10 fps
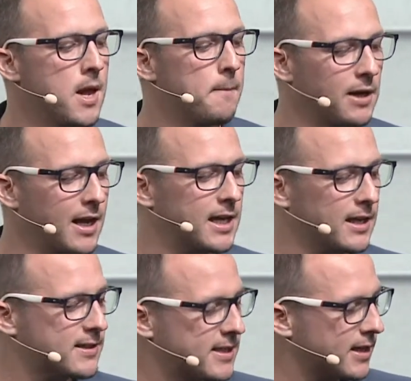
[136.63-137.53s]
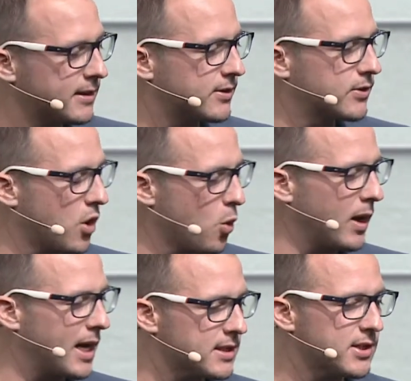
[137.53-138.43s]
But like I said, no one
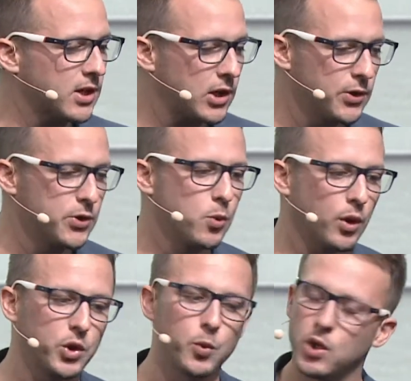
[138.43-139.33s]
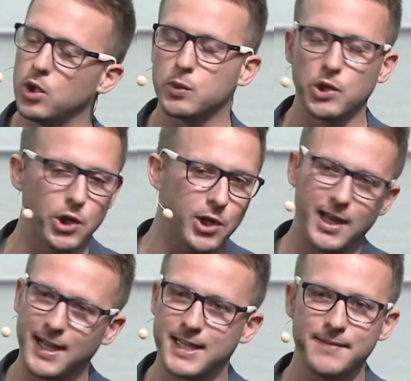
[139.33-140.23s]
has a clue what the world will look
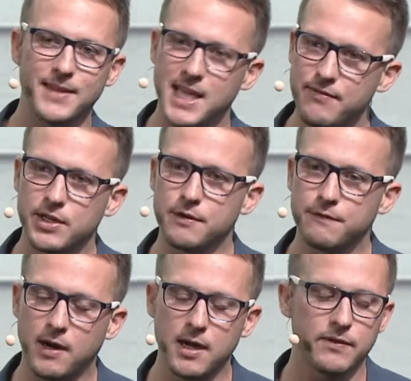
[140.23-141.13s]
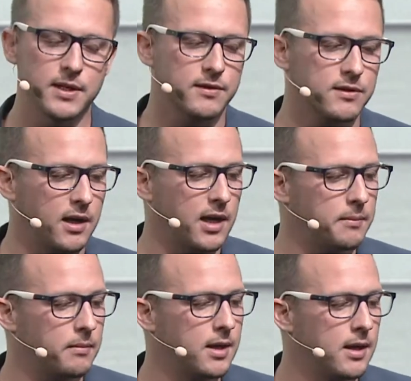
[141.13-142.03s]
like even in 5 years' time.